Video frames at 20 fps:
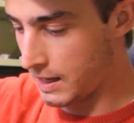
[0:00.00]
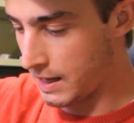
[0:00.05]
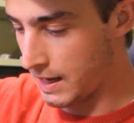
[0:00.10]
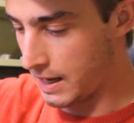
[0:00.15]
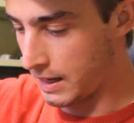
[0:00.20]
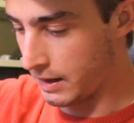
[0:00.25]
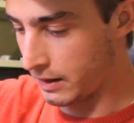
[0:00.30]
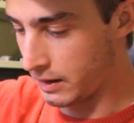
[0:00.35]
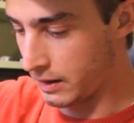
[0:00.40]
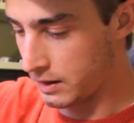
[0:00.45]

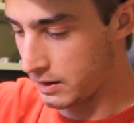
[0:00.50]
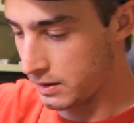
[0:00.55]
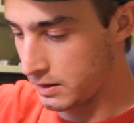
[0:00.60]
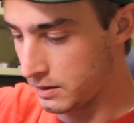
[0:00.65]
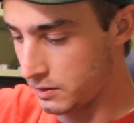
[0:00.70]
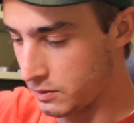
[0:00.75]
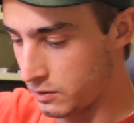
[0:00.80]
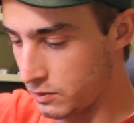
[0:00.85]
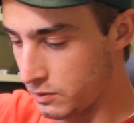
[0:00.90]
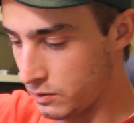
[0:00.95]
And
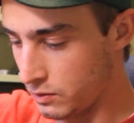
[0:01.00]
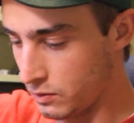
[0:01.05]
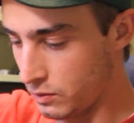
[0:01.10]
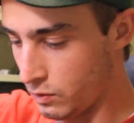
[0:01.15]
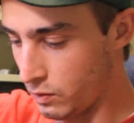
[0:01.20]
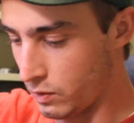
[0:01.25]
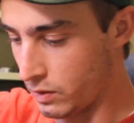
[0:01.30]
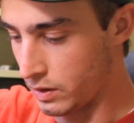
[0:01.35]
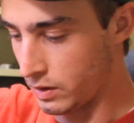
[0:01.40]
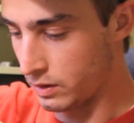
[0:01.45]
this
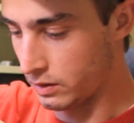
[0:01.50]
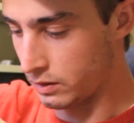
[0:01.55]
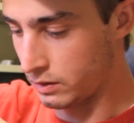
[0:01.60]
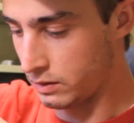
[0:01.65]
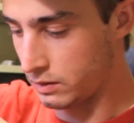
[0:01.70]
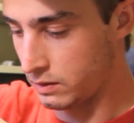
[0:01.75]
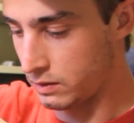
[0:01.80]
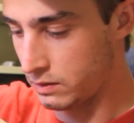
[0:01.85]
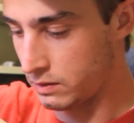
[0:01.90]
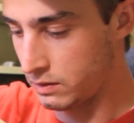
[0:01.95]

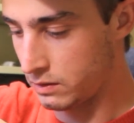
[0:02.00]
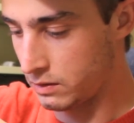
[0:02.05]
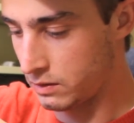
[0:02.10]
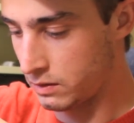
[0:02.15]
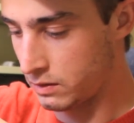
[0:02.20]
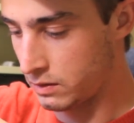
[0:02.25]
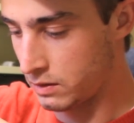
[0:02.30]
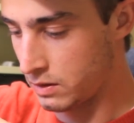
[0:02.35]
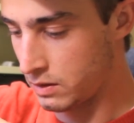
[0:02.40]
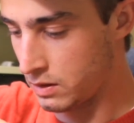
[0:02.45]
will
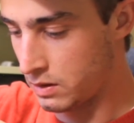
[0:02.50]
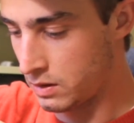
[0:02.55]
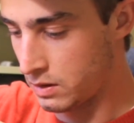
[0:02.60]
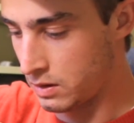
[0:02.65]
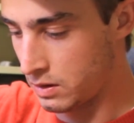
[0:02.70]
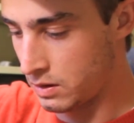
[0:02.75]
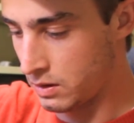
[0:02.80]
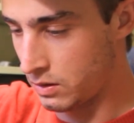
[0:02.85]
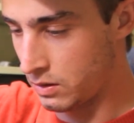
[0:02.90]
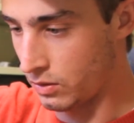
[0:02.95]

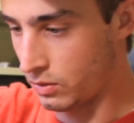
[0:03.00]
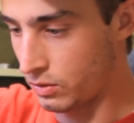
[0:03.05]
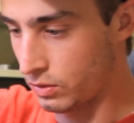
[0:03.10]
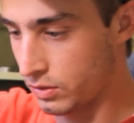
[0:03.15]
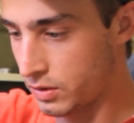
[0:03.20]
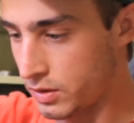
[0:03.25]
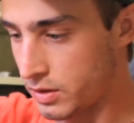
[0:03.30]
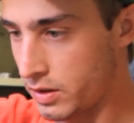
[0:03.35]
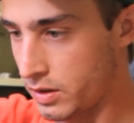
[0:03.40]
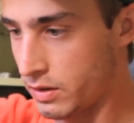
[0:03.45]

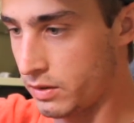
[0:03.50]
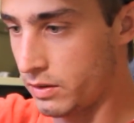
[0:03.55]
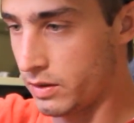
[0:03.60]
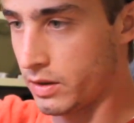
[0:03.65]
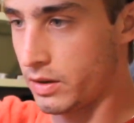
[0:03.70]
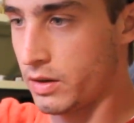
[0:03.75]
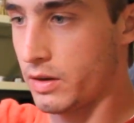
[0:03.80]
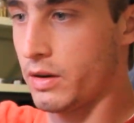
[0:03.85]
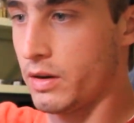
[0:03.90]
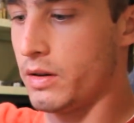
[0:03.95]
also
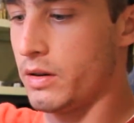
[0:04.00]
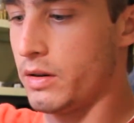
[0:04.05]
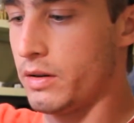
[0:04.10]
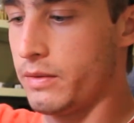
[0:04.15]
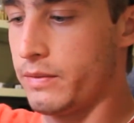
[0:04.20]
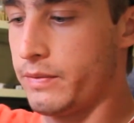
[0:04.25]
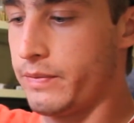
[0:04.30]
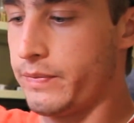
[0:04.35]
occur